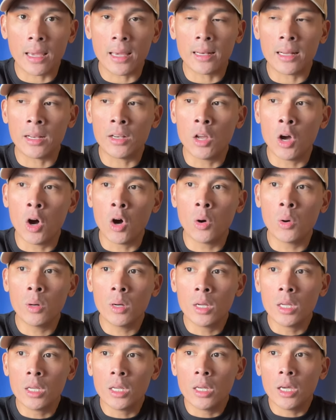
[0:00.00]
And I
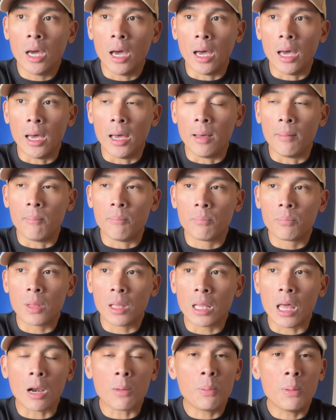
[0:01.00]
know a
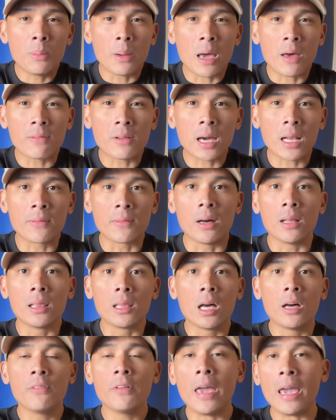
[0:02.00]
lot of people have kind of a
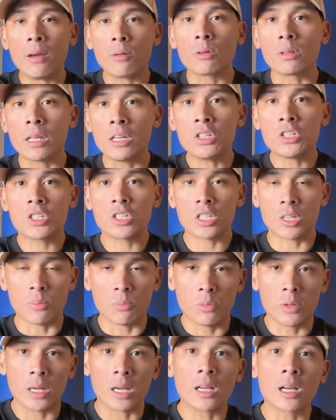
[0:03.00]
love-hate
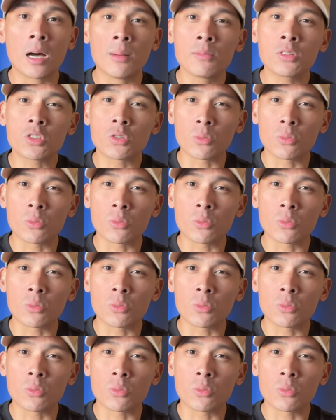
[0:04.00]
relationship when it comes